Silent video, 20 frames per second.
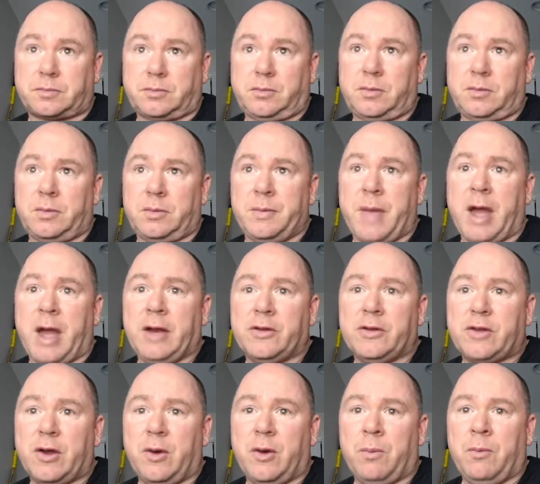might as
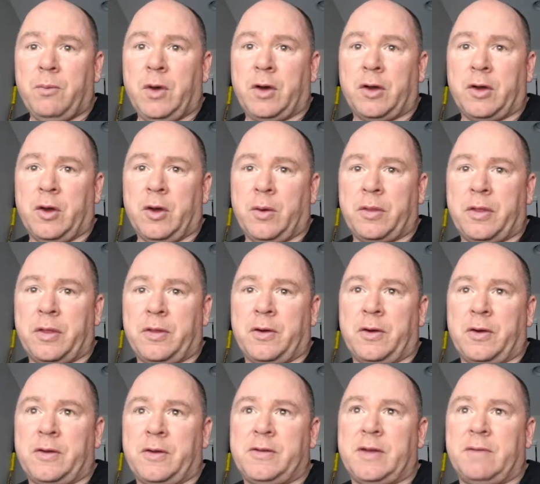well go with the
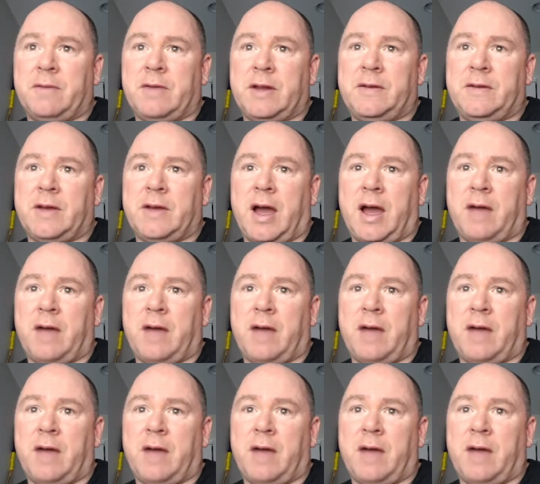3070 Ti